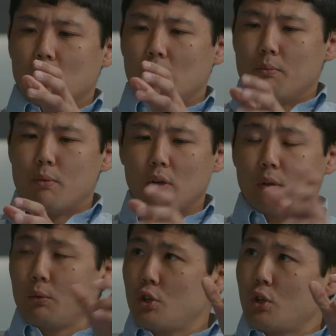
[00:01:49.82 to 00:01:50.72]

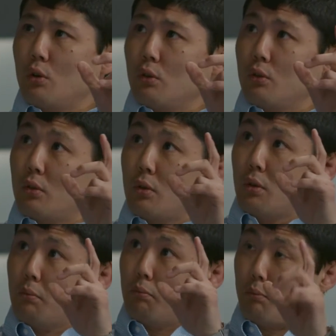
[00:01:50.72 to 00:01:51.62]
component which you call
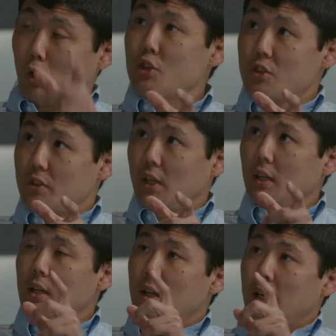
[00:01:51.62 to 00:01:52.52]
purchasing
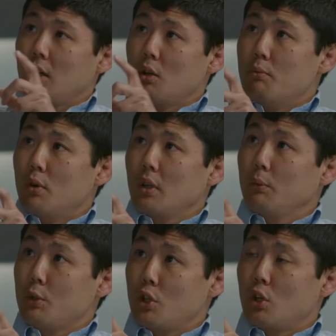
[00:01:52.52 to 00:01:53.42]
and the component
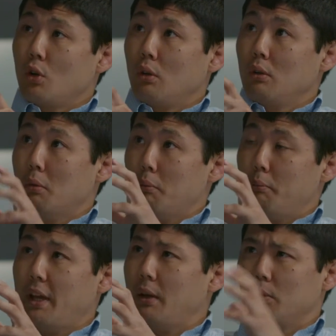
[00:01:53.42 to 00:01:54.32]
which you call
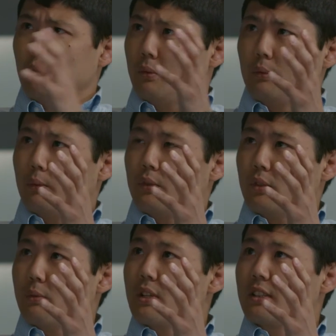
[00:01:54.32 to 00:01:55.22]
pay?
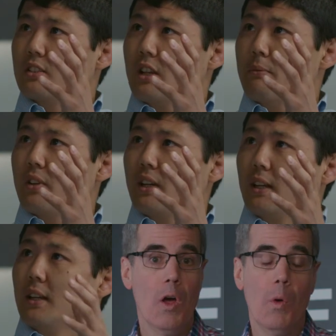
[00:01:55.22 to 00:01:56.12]
Seems like the same sign.
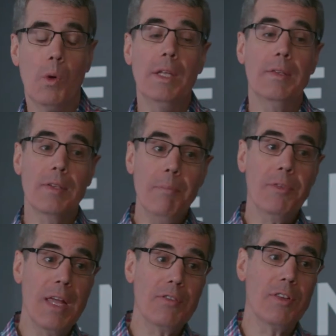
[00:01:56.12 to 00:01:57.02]
Well, in some
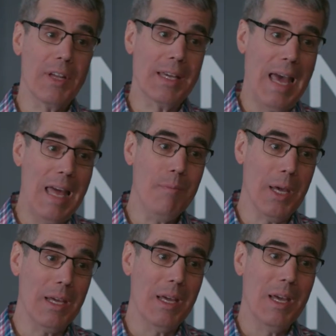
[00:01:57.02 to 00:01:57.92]
senses it can
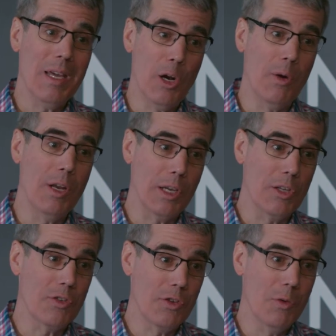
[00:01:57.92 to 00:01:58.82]
be. In a
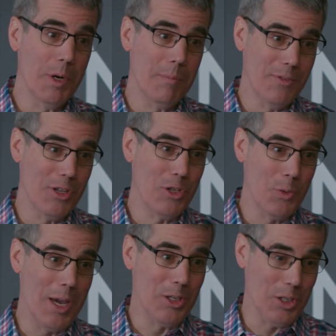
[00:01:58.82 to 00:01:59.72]
consumer
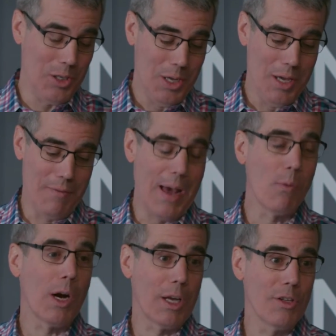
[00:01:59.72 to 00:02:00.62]
situation, if I
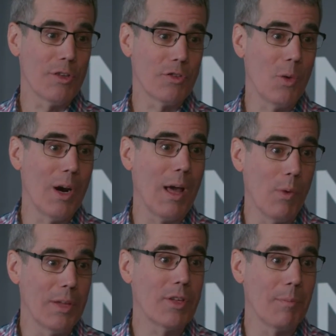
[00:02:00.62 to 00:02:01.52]
walk into the store and I
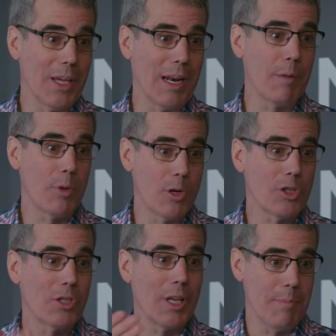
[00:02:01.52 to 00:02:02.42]
want something and I
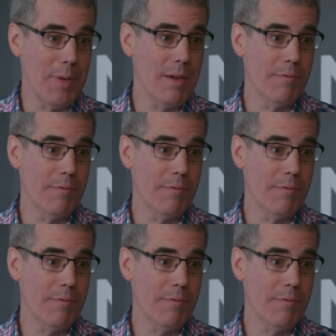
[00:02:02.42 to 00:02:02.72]
purchase it, I pay